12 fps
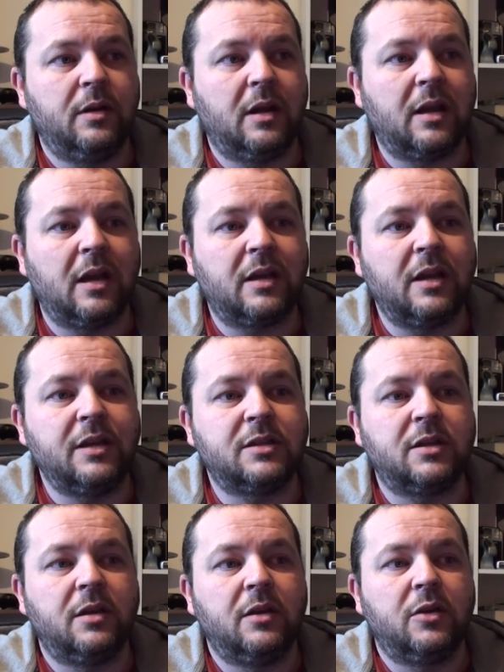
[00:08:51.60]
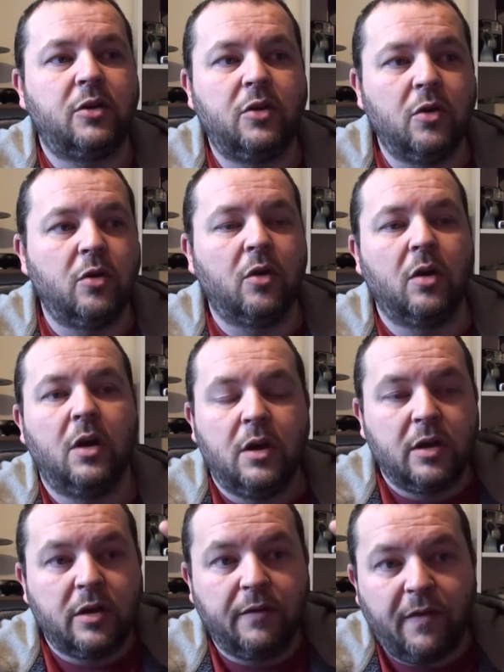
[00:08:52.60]
at least here
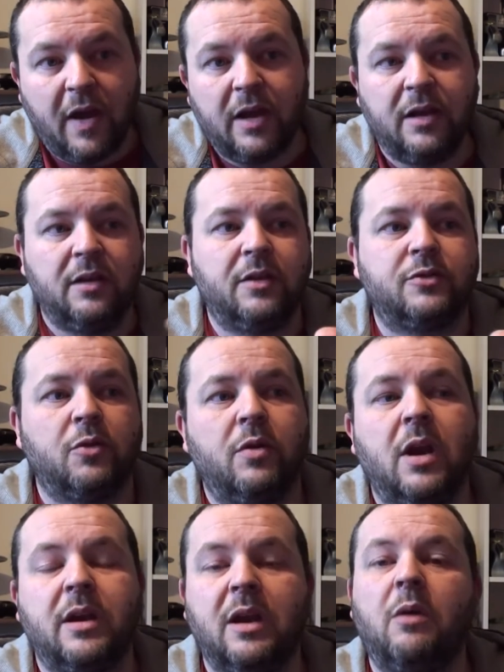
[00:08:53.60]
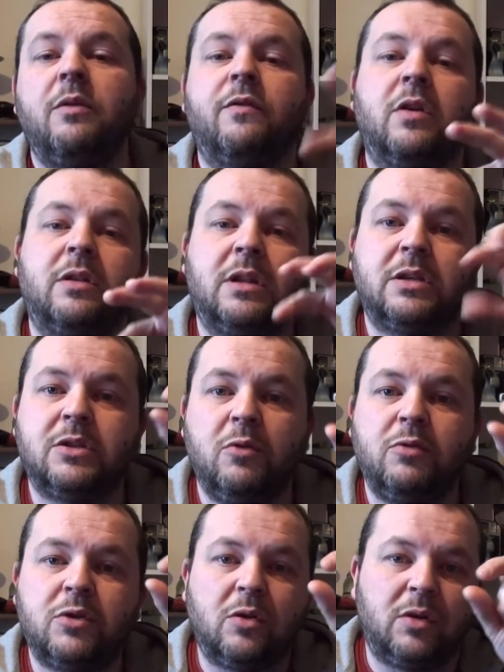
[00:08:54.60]
you've ended the story, and now we've got this
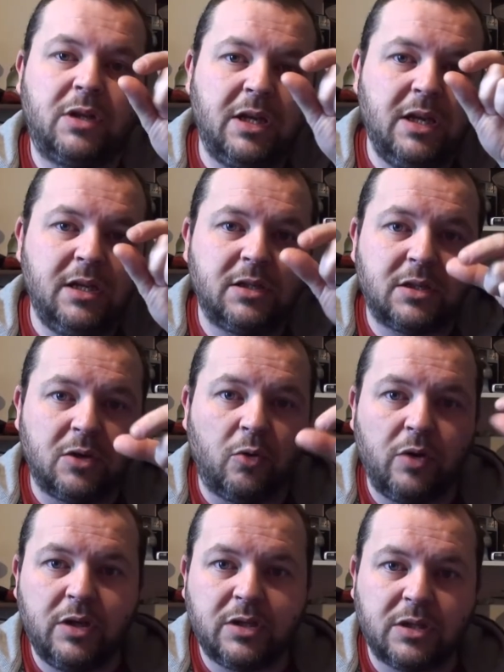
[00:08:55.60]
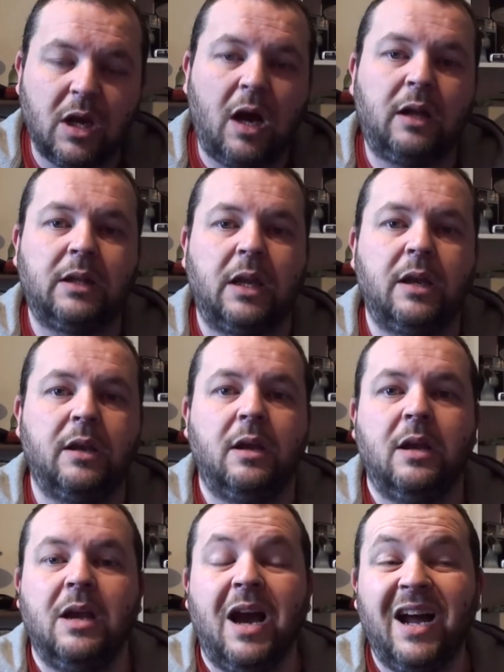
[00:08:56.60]
new tease story starting.
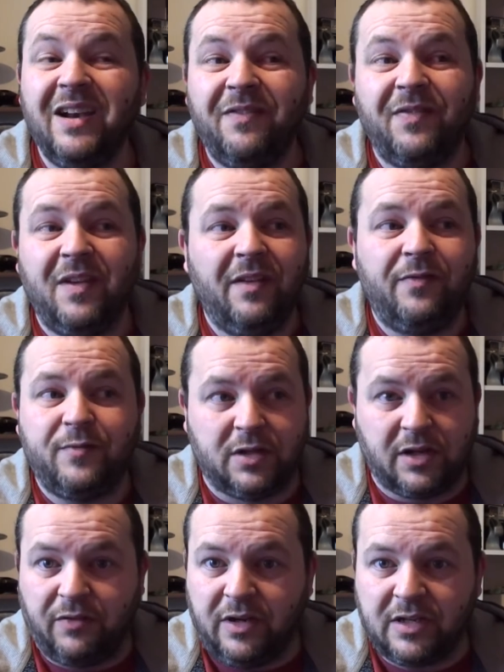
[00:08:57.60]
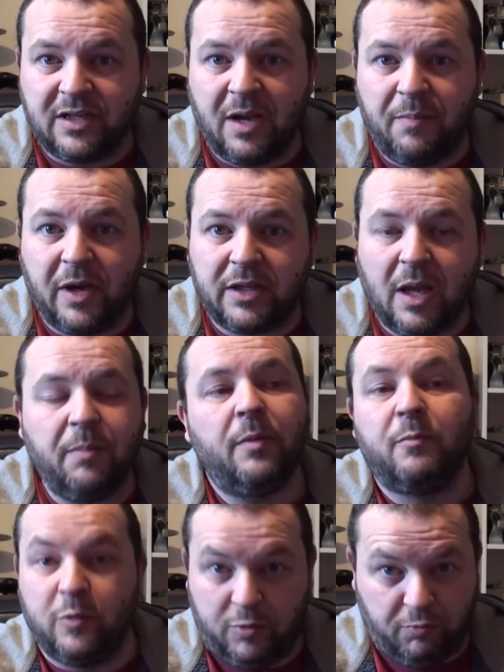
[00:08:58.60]
And if Discovery doesn't get picked
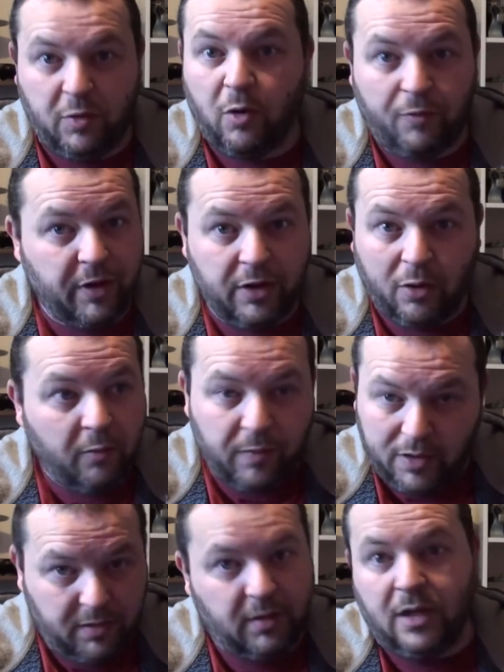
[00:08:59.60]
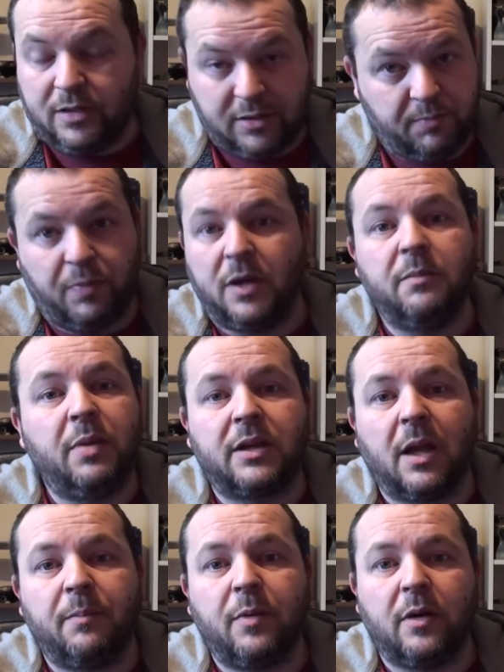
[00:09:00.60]
up, which we already know it's been
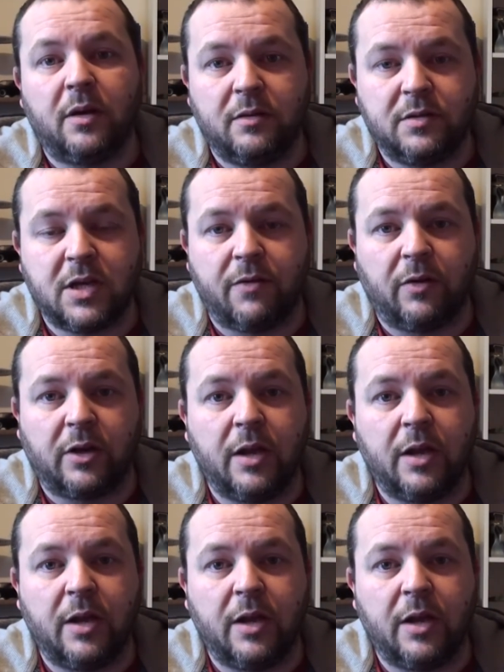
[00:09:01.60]
picked up several